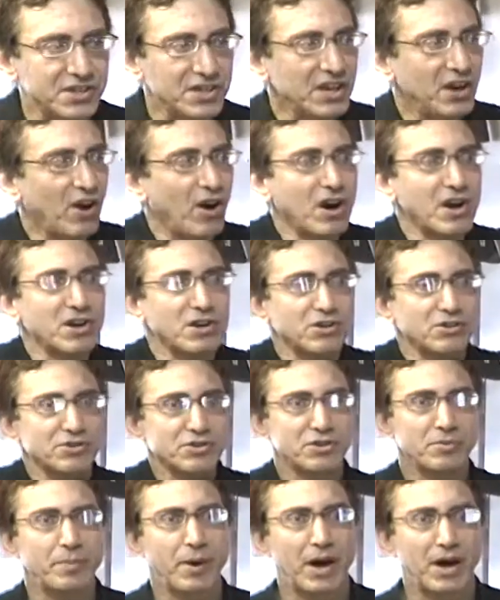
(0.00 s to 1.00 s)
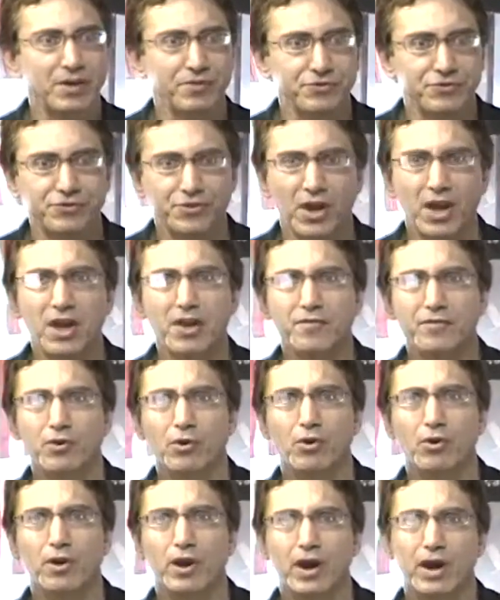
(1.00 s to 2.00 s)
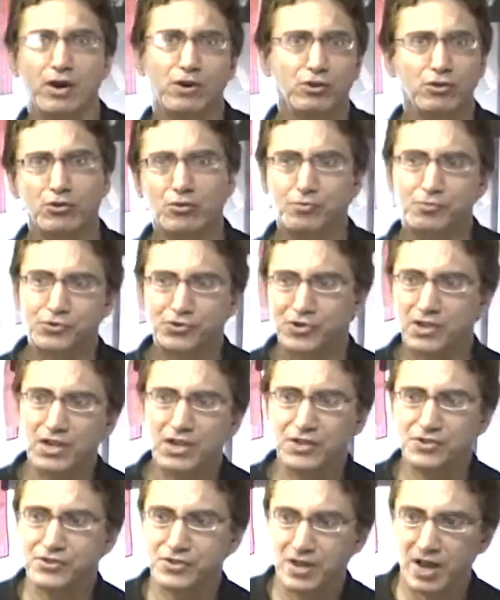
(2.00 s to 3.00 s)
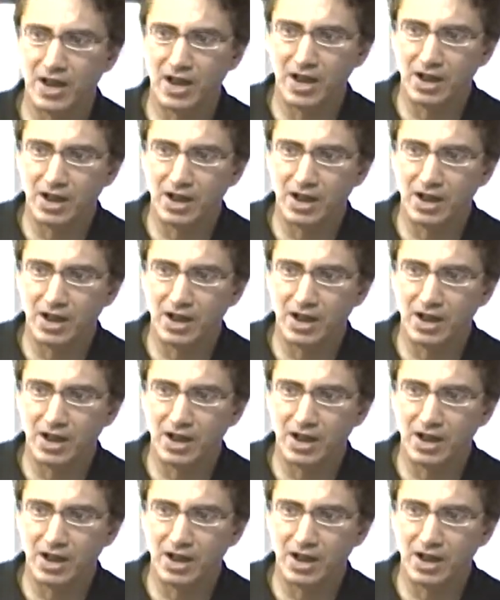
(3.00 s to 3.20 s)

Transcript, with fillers: I see articles about save your heirloom seeds